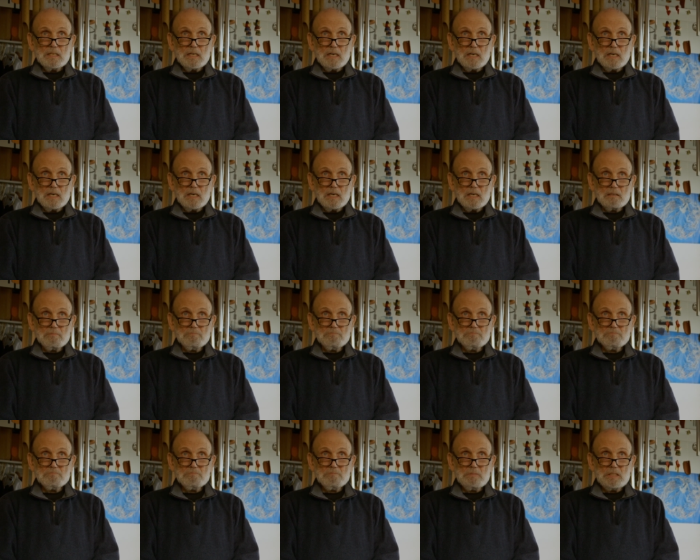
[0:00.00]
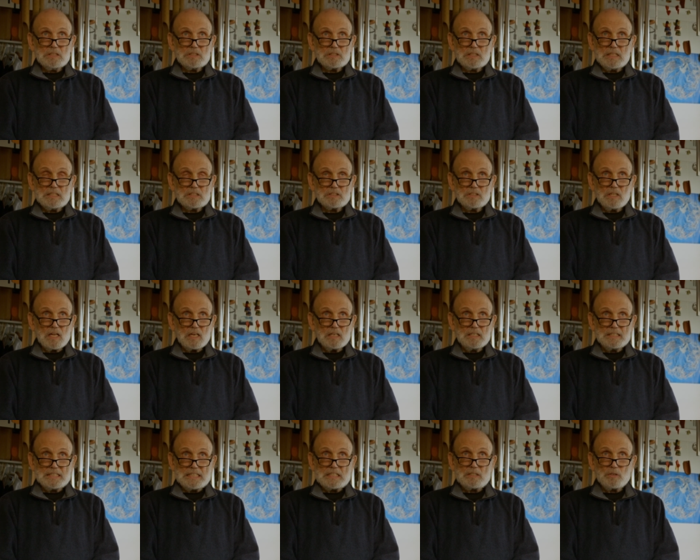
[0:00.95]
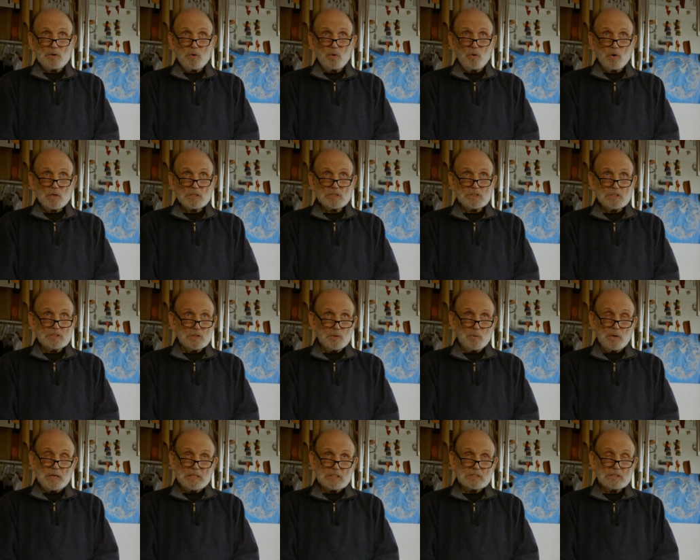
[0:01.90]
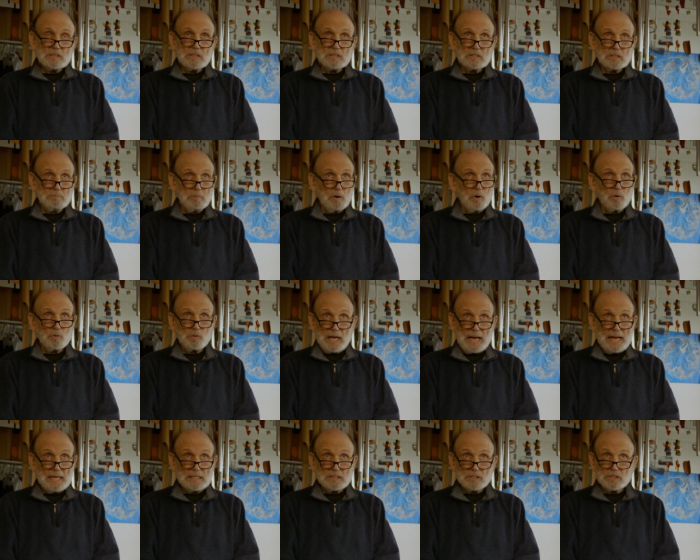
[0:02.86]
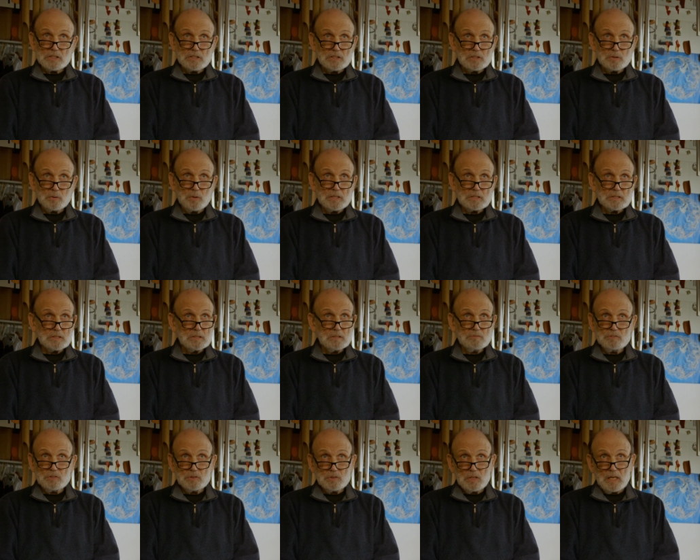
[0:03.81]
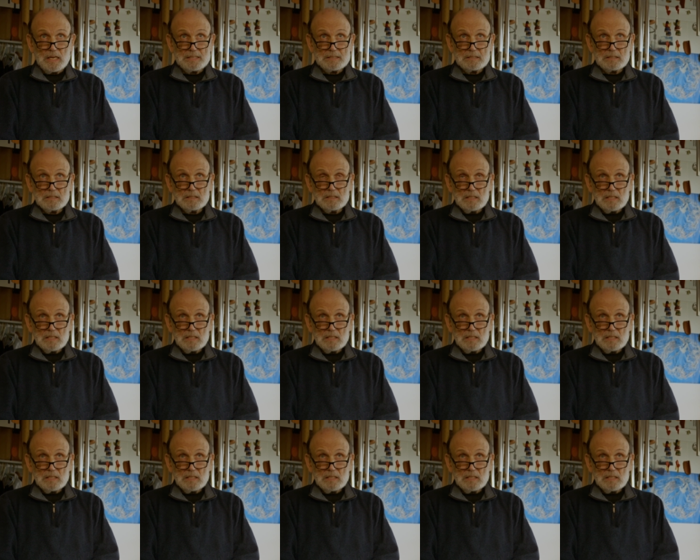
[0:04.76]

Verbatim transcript: Um, it's, it's not an either or situation, it's a both and situation. If you like